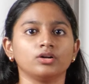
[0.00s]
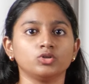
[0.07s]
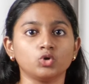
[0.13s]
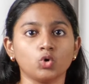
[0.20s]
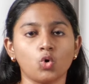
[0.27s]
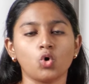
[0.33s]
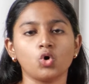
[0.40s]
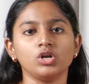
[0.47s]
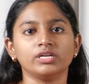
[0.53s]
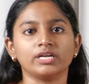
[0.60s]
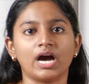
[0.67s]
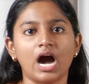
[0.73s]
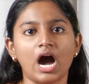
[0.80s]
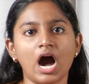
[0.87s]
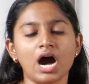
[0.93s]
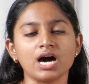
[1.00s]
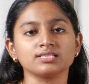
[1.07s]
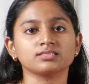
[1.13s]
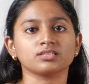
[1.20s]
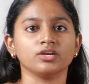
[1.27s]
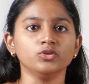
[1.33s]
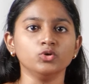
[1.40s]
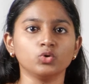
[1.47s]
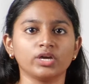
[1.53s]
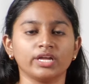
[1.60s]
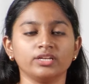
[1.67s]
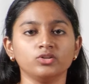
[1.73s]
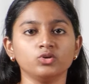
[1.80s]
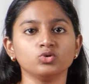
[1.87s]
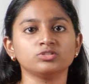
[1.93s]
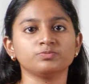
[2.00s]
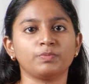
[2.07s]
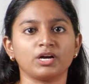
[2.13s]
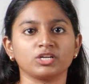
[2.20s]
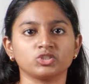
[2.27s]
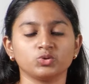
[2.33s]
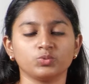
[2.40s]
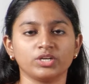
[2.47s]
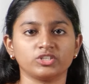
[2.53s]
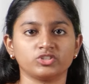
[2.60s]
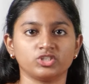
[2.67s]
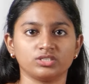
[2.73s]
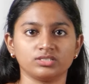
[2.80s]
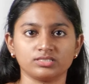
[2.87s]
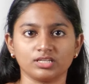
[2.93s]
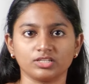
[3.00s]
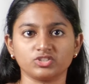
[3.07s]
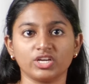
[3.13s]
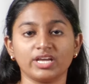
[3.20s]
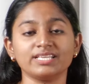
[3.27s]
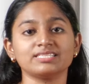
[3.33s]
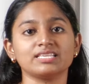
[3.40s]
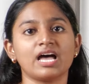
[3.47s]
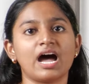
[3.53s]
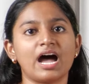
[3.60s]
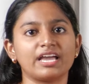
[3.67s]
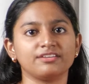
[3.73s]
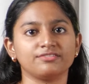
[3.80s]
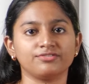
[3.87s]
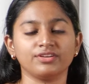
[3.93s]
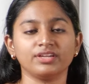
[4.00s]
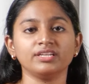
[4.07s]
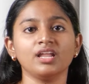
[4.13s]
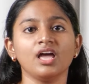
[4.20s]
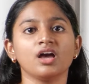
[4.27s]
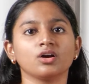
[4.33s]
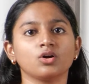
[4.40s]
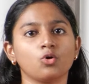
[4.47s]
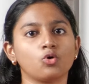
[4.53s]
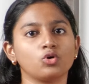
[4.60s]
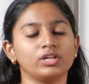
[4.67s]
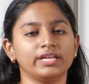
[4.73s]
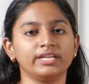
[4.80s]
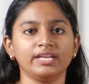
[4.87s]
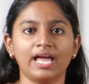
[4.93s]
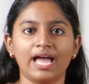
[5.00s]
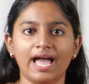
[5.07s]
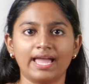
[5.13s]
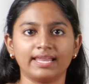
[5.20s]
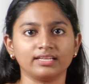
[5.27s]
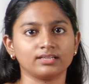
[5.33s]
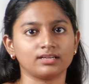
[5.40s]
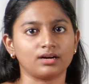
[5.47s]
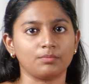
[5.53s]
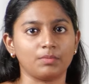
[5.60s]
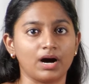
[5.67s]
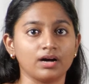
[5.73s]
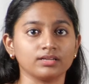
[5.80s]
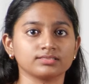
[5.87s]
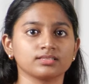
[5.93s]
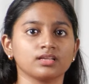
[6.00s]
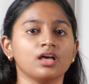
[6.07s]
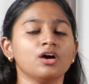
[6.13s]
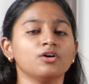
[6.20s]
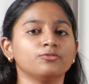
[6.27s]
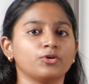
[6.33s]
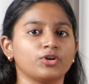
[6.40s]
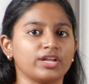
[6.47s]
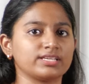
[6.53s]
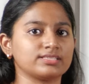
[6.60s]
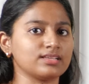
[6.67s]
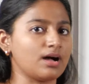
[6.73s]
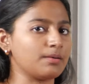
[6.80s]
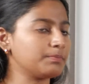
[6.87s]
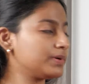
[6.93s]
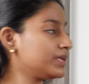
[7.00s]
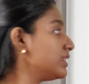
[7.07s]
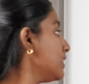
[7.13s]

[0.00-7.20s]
told, asked, you can use punctuation such as hyphen, colon and commas. For example,